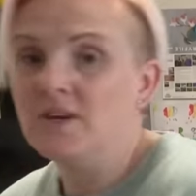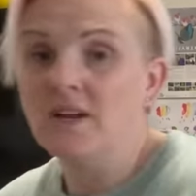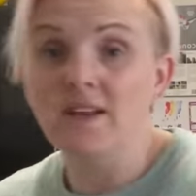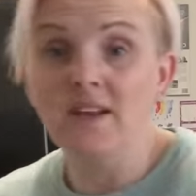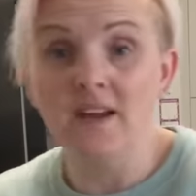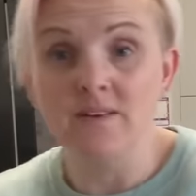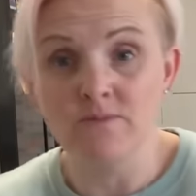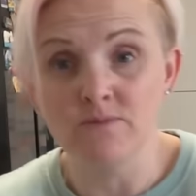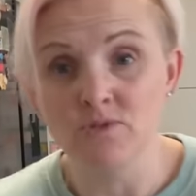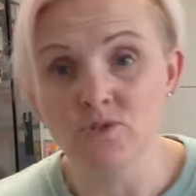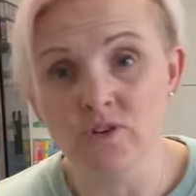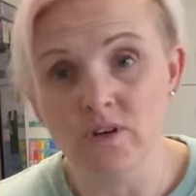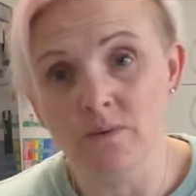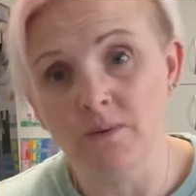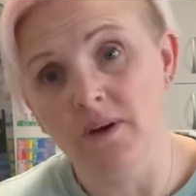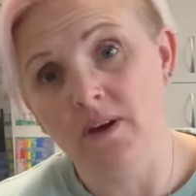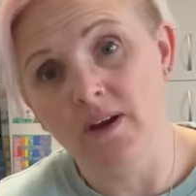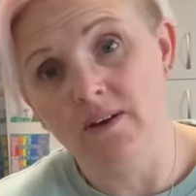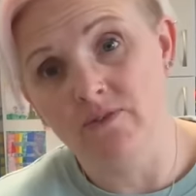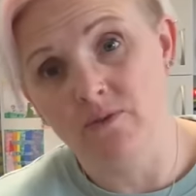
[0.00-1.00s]
can't have them straight
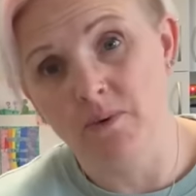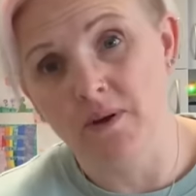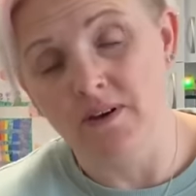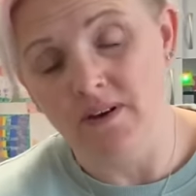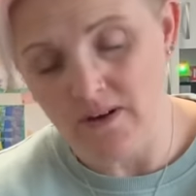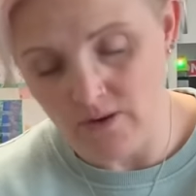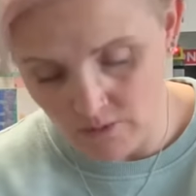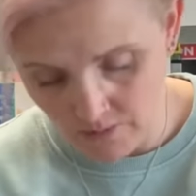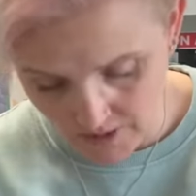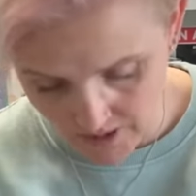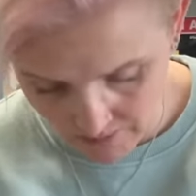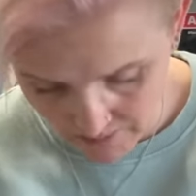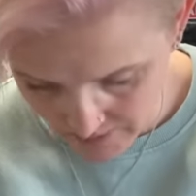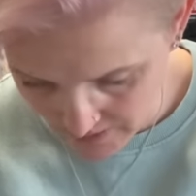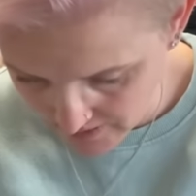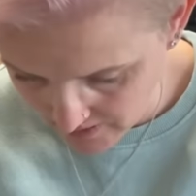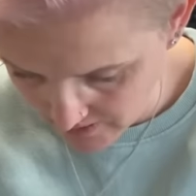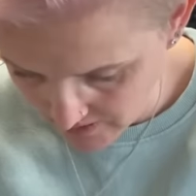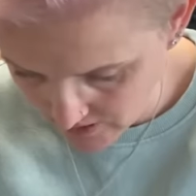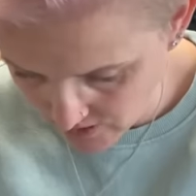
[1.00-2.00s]
away, you have to wait a little bit,
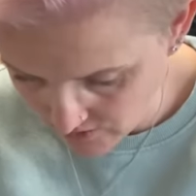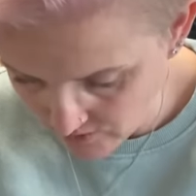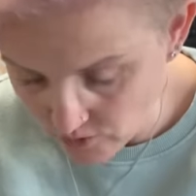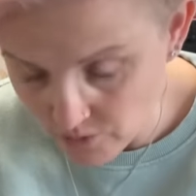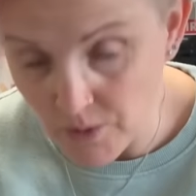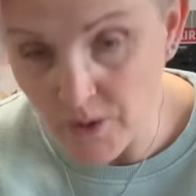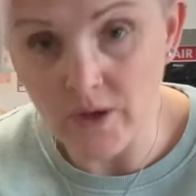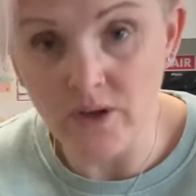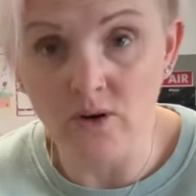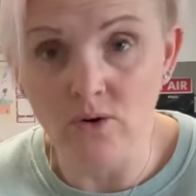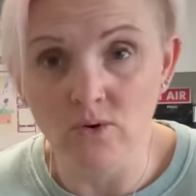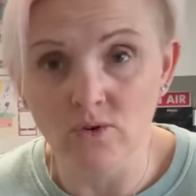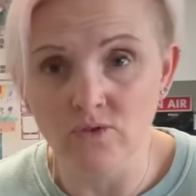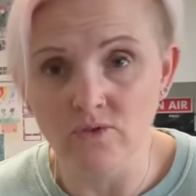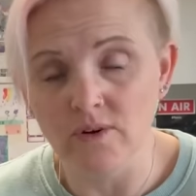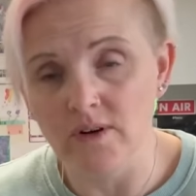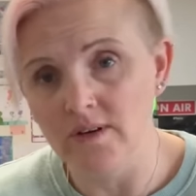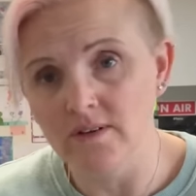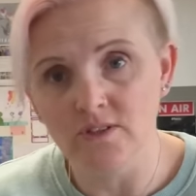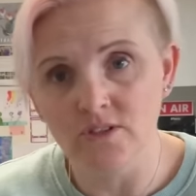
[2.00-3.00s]
but you know, if you're putting an
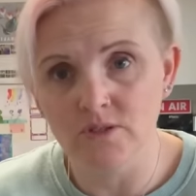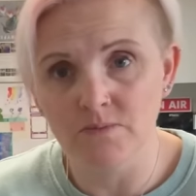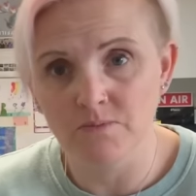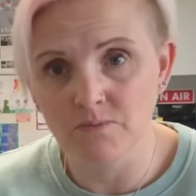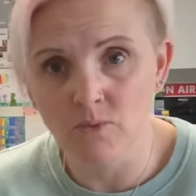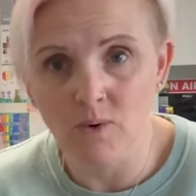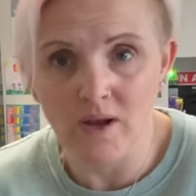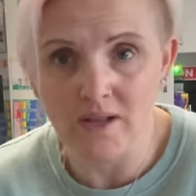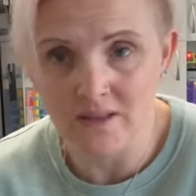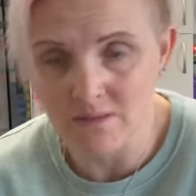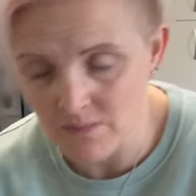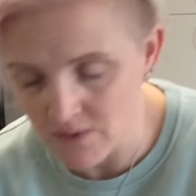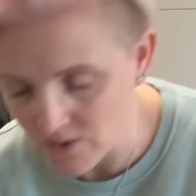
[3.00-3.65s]
order in, just whack them